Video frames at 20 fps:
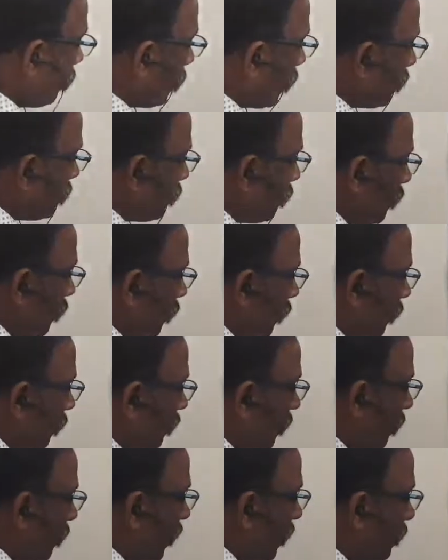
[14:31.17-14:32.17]
Well,
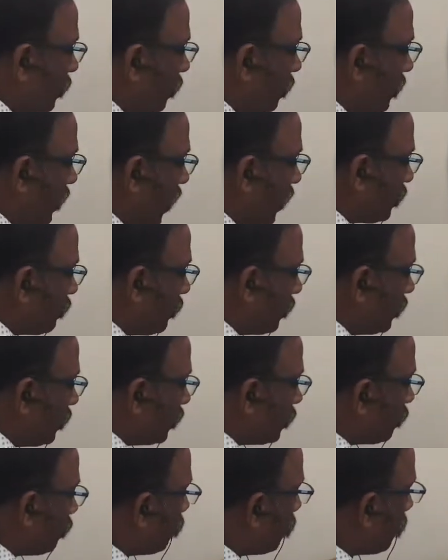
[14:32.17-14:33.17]
we want to transfer
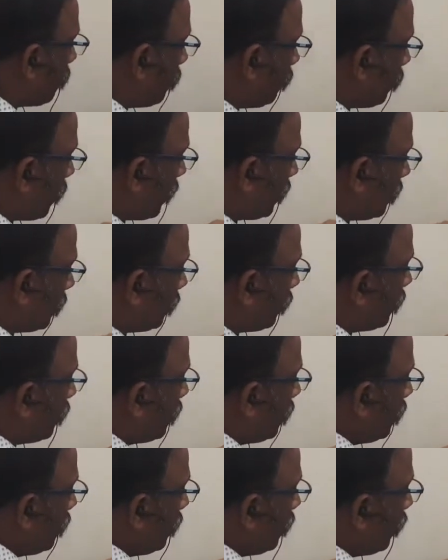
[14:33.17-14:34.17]
this point
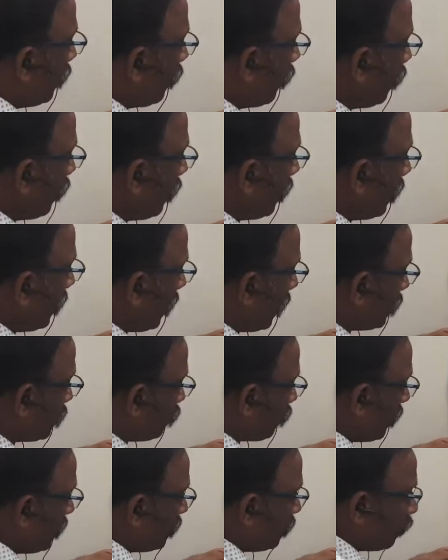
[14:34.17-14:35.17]

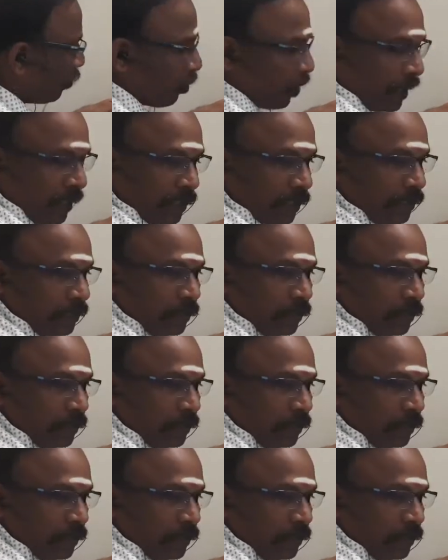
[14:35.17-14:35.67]
XY to 1.